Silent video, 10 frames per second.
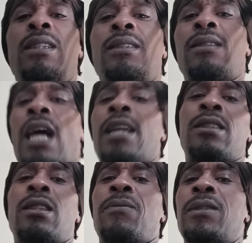is, I
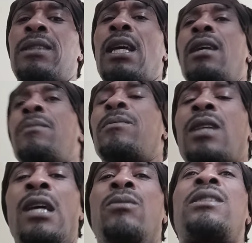can see if he said
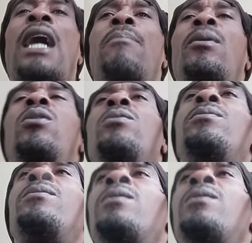El Chapo.